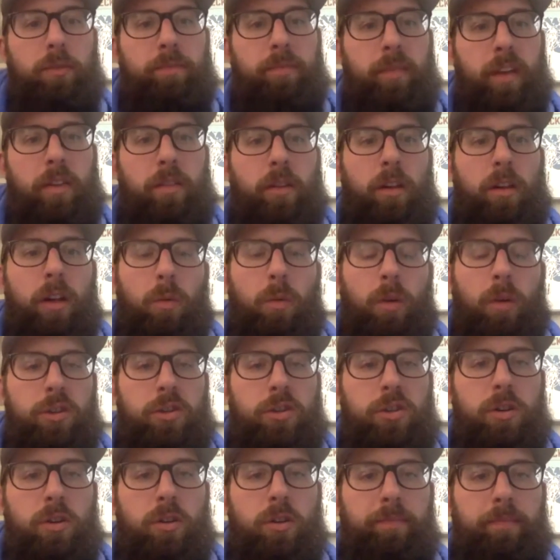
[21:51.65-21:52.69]
And they're like, what could you
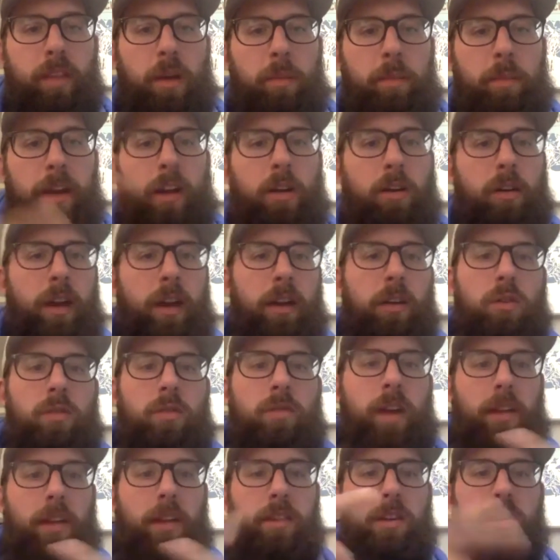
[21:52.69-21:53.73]
do? I'm like, okay, you
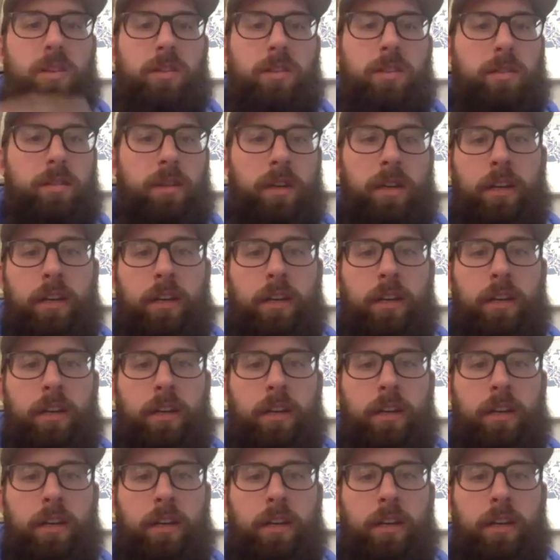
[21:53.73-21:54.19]
got these.